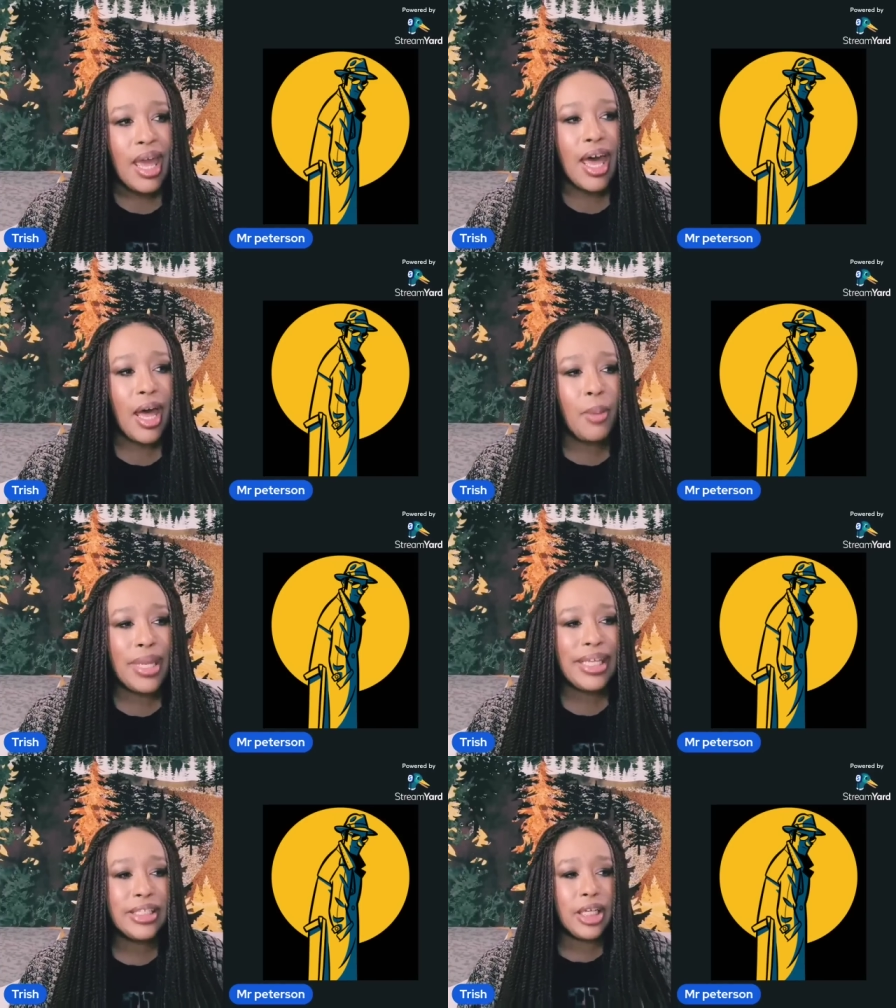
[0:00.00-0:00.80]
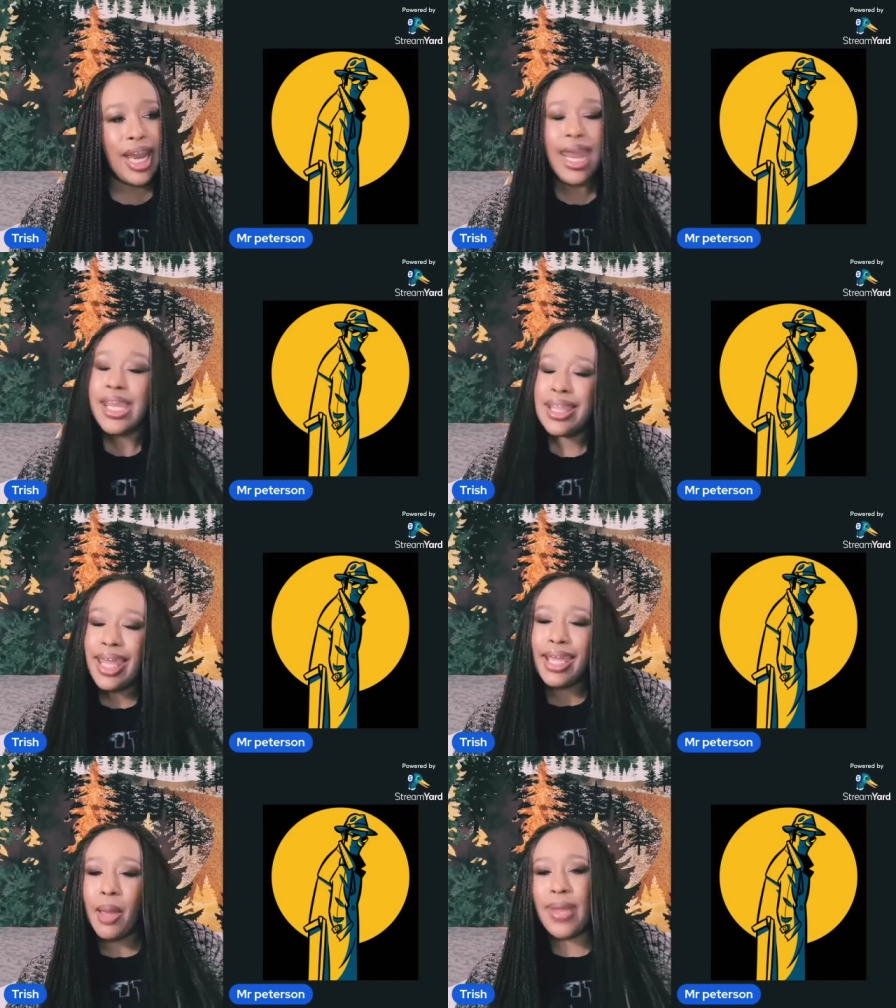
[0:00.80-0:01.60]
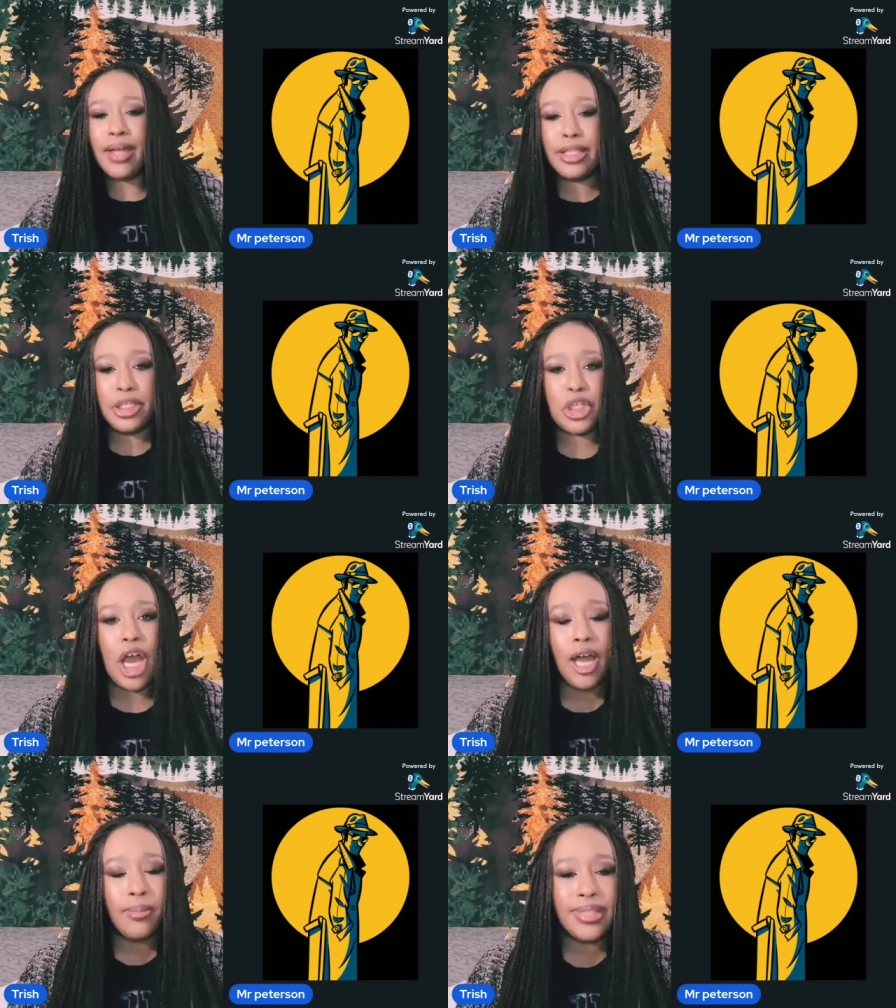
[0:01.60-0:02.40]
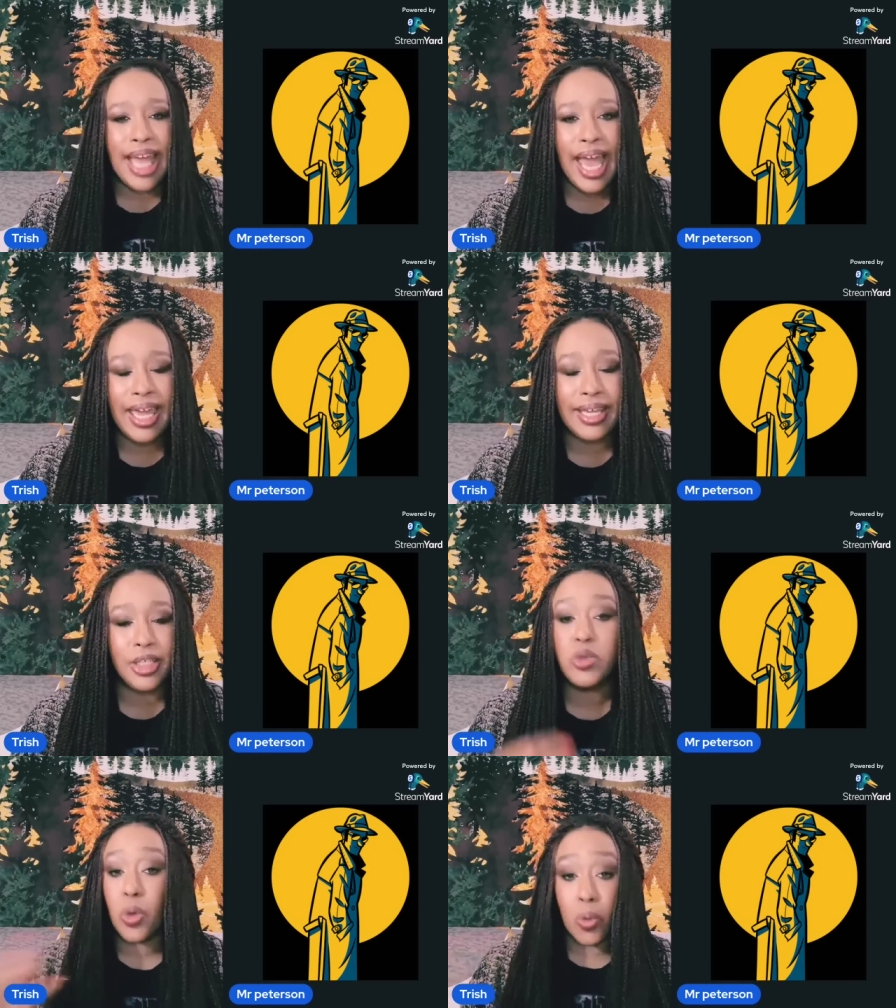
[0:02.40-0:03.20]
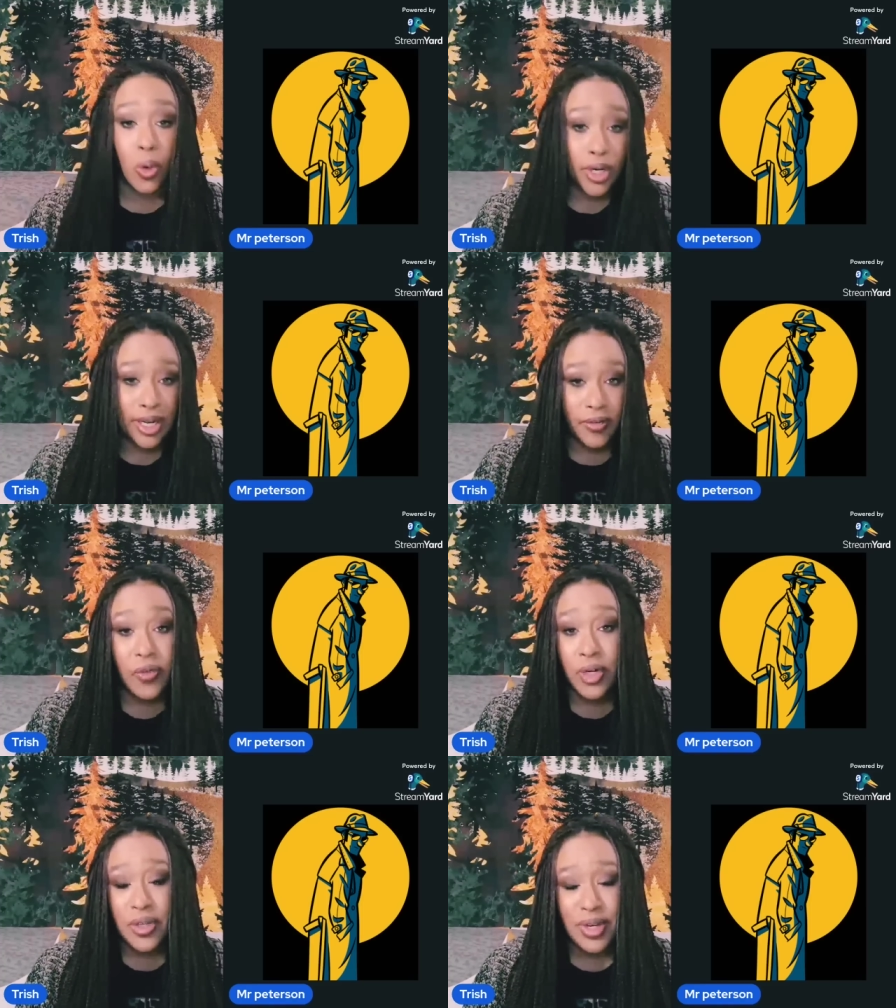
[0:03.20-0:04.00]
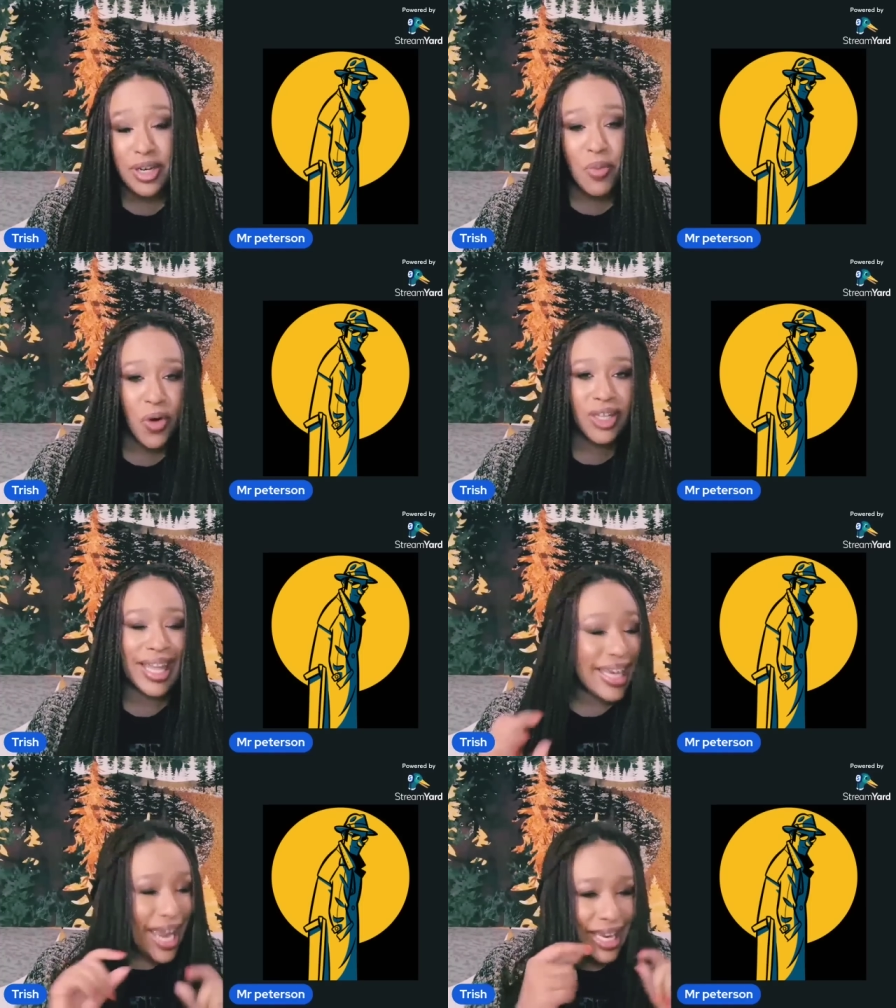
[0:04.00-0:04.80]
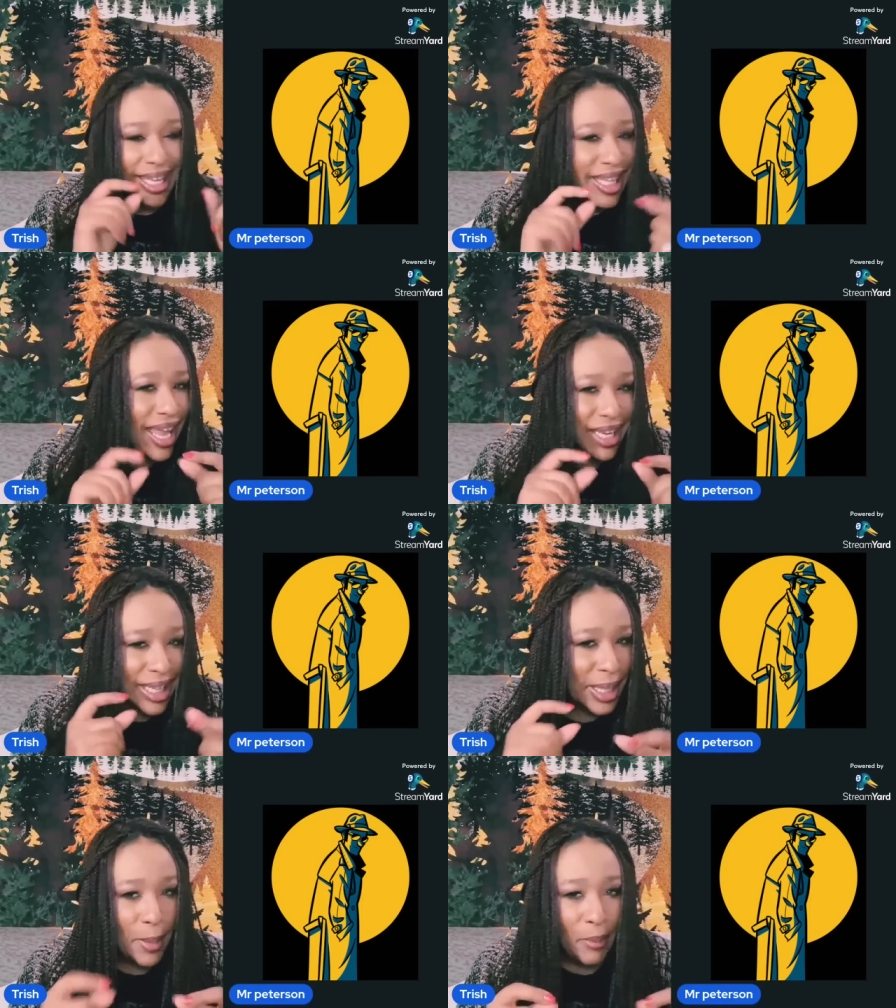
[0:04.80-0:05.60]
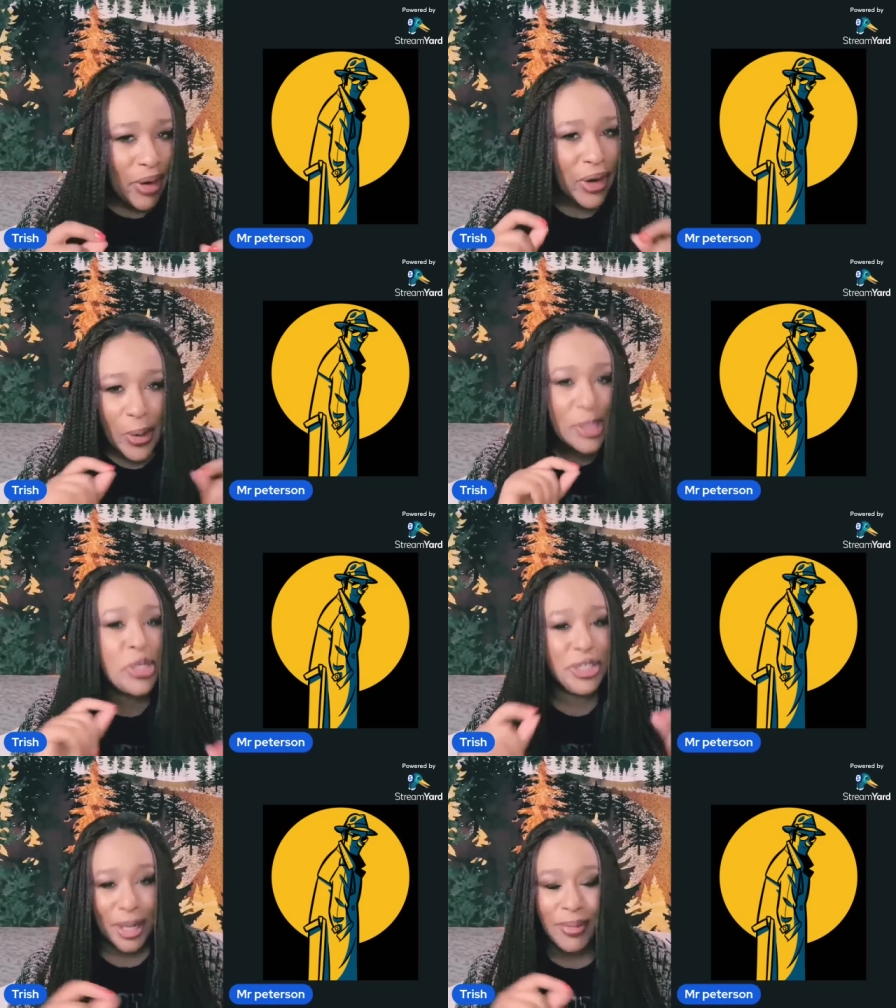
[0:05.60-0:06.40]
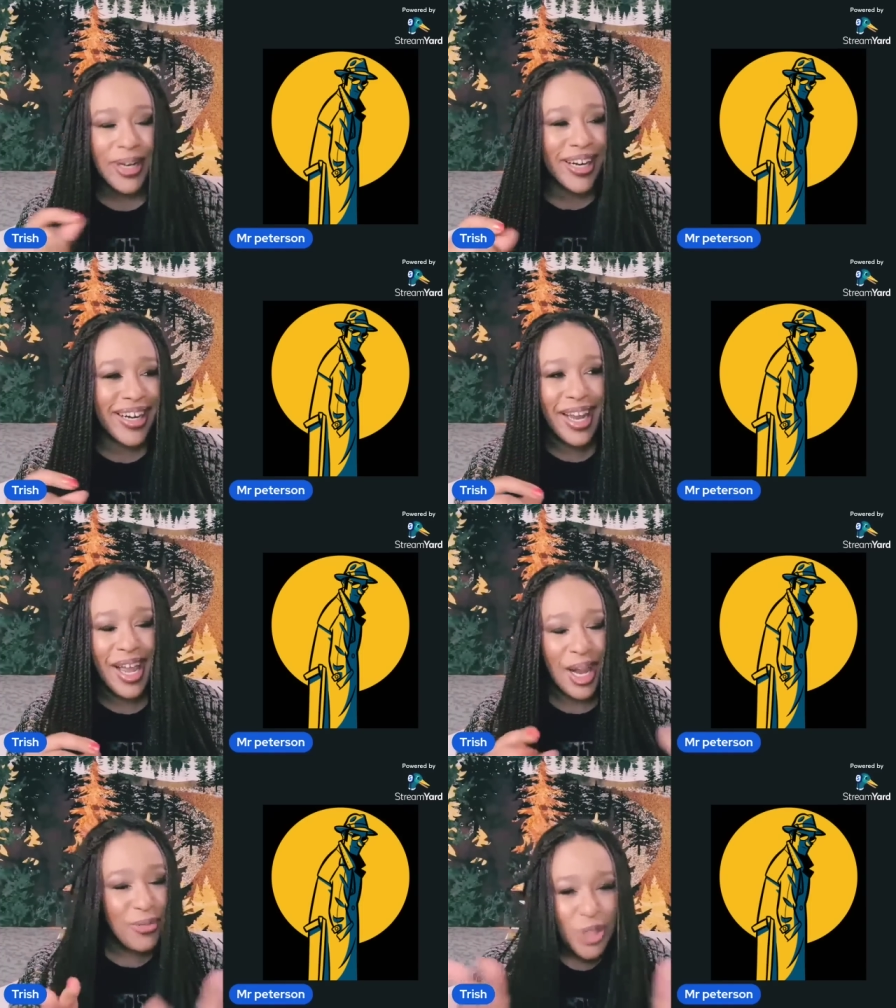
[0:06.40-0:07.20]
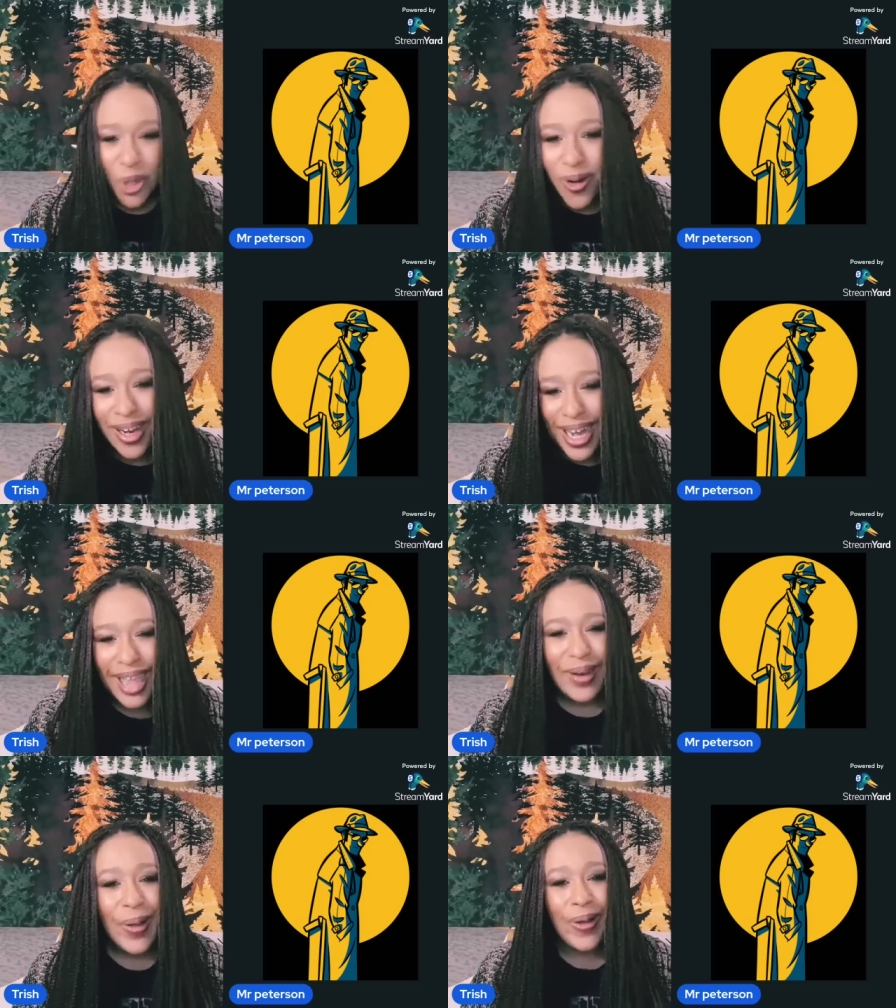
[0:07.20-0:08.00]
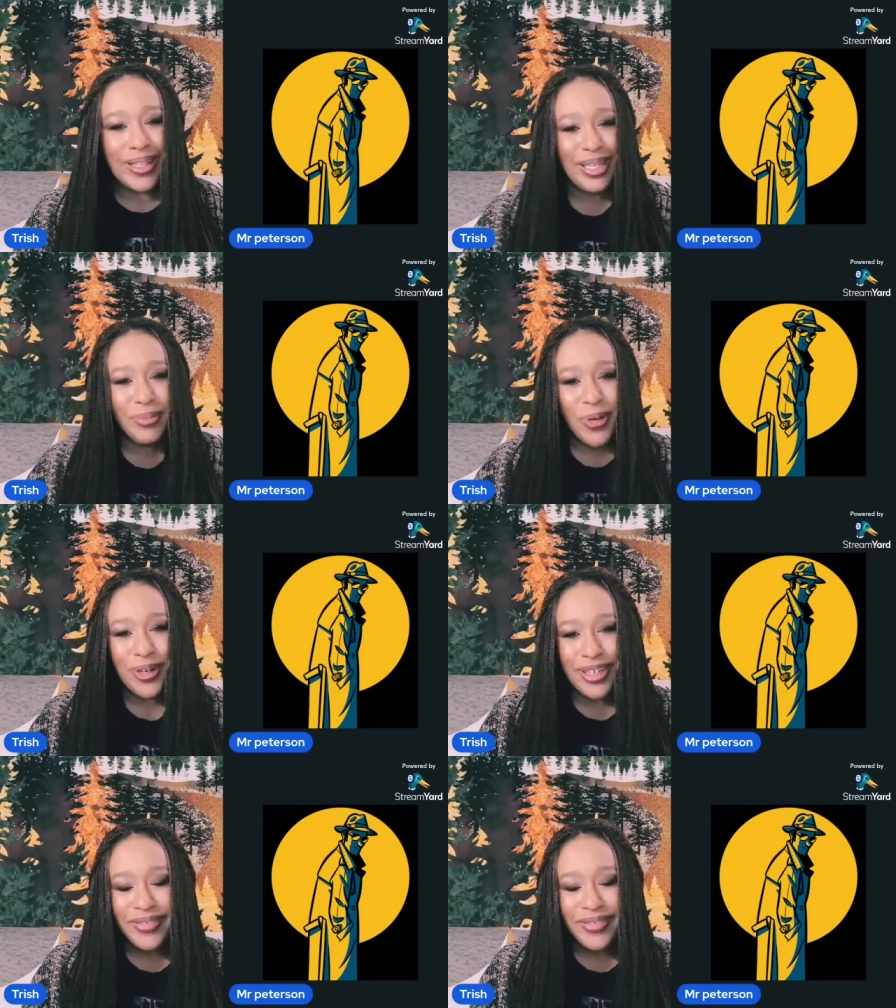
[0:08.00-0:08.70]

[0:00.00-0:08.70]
Um, is there anything about the job that is rewarding for you anymore? Like any like glimmer or shimmer of joy at all anymore?